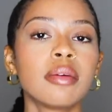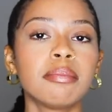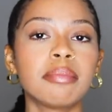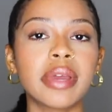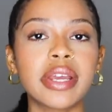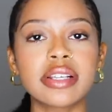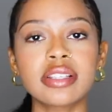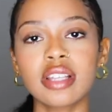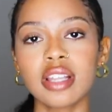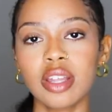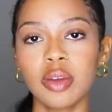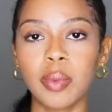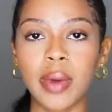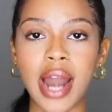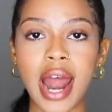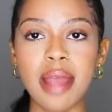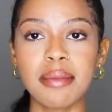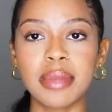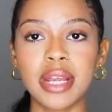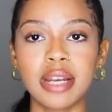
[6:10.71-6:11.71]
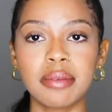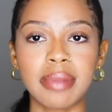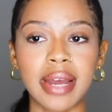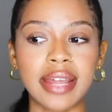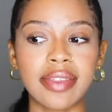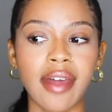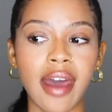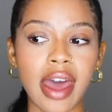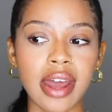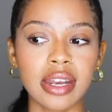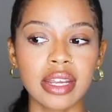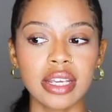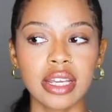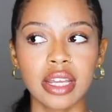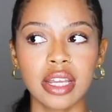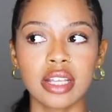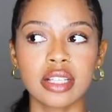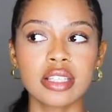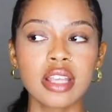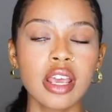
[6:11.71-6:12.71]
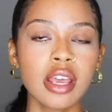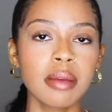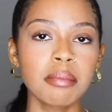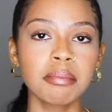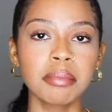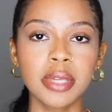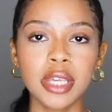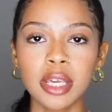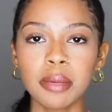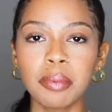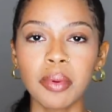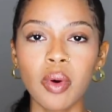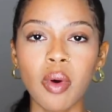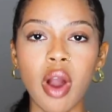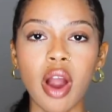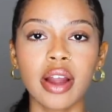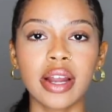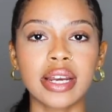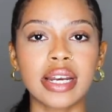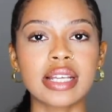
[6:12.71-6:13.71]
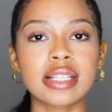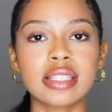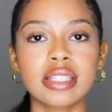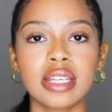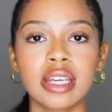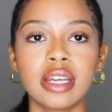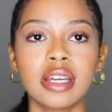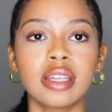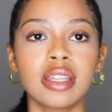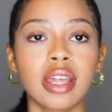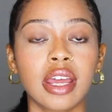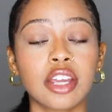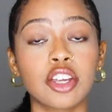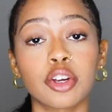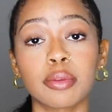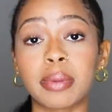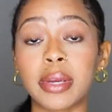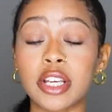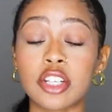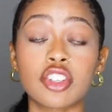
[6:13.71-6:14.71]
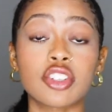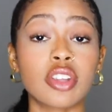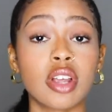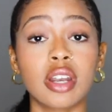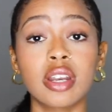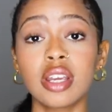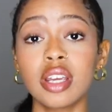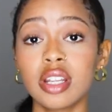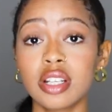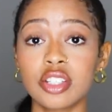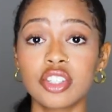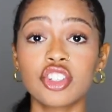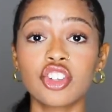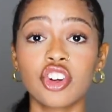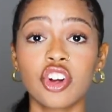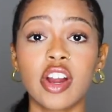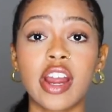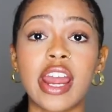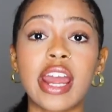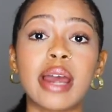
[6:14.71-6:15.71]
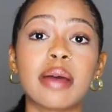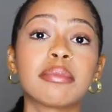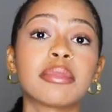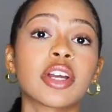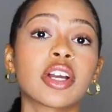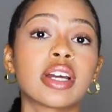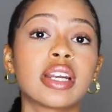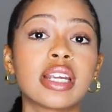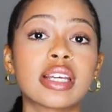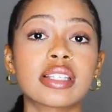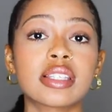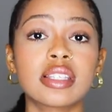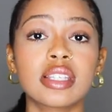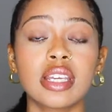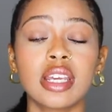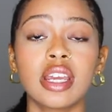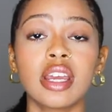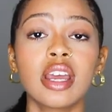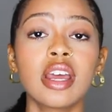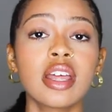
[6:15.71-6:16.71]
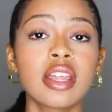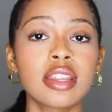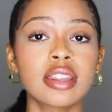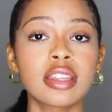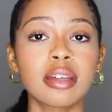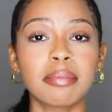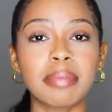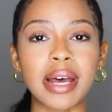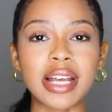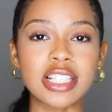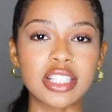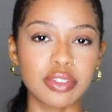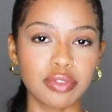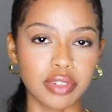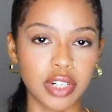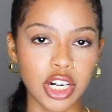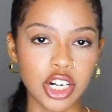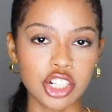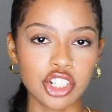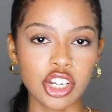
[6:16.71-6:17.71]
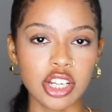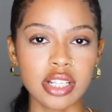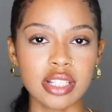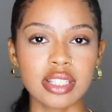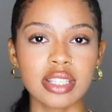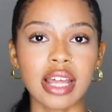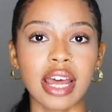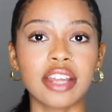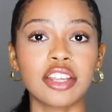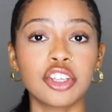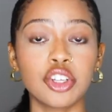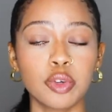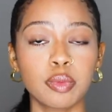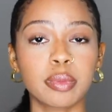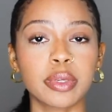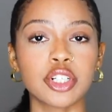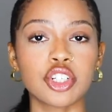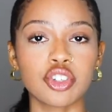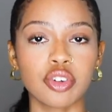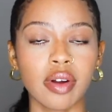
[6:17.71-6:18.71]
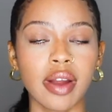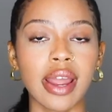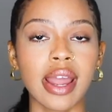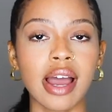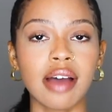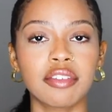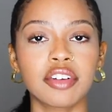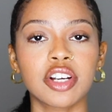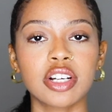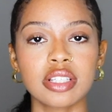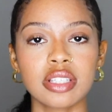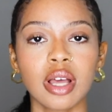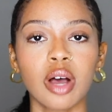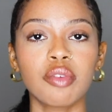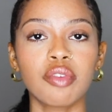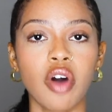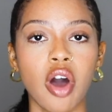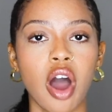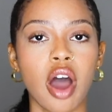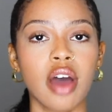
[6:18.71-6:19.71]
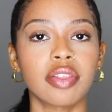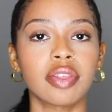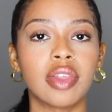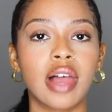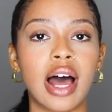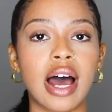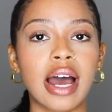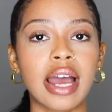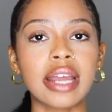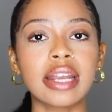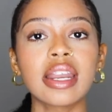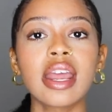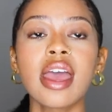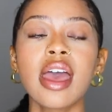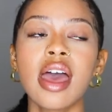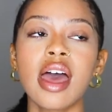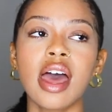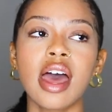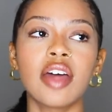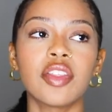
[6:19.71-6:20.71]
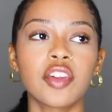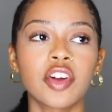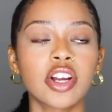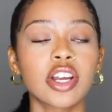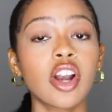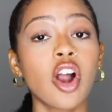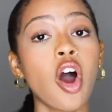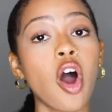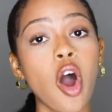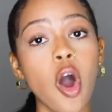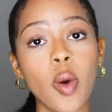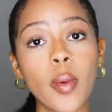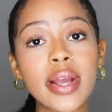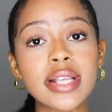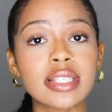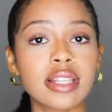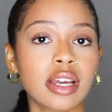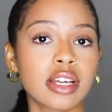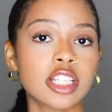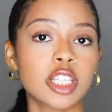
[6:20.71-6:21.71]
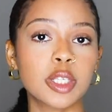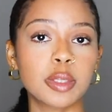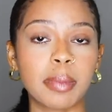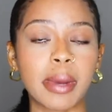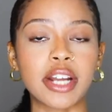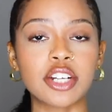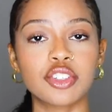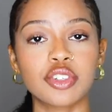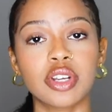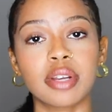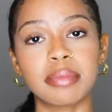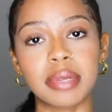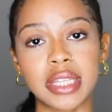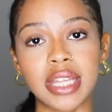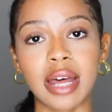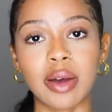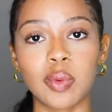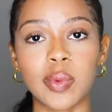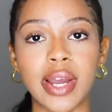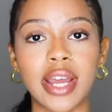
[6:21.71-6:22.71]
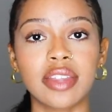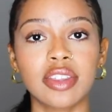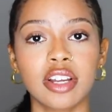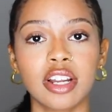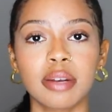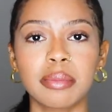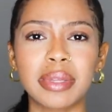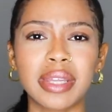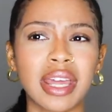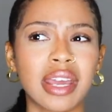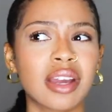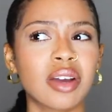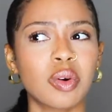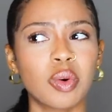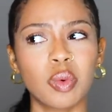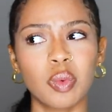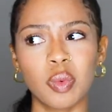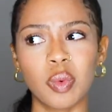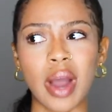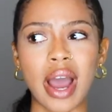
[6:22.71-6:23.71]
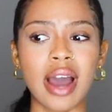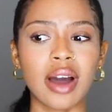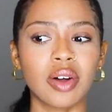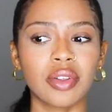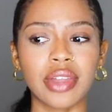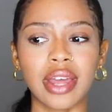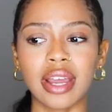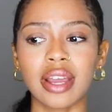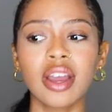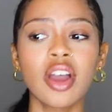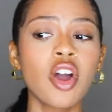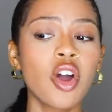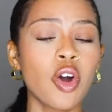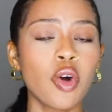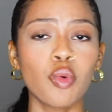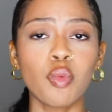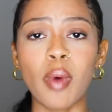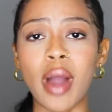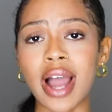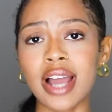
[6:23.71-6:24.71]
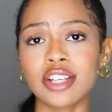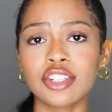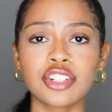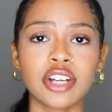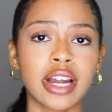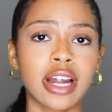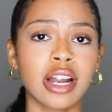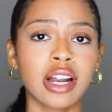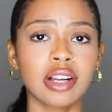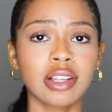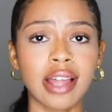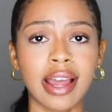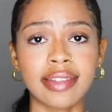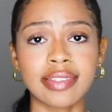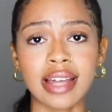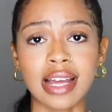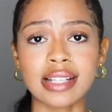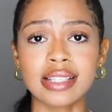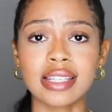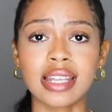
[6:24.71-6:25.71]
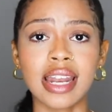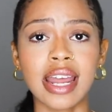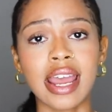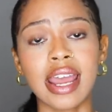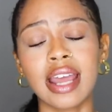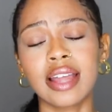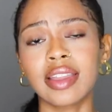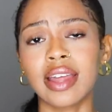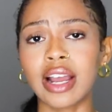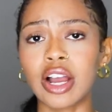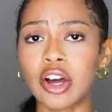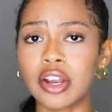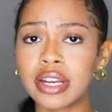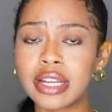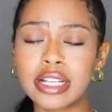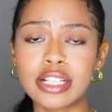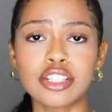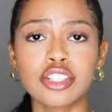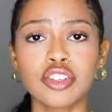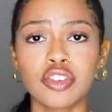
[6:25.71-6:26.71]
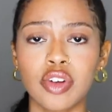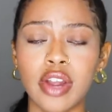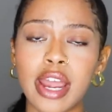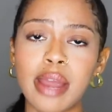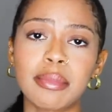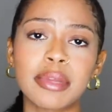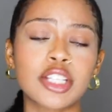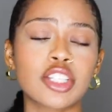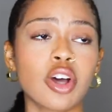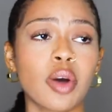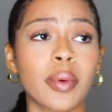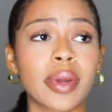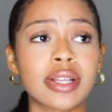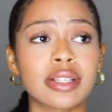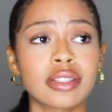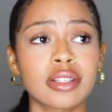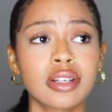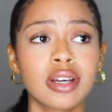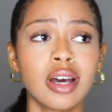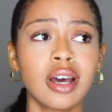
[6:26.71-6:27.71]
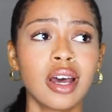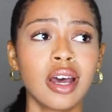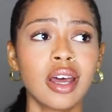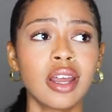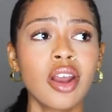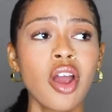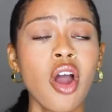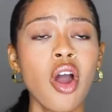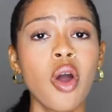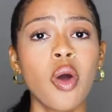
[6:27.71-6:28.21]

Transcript: Basically what I mean by that is people are gonna see like your pictures on Instagram, they're gonna see the best versions that you portray of yourself online, and they're gonna always expect you to be that way. They're gonna be like, wow, like, why is your hair like that today? Like on Instagram, it's always good.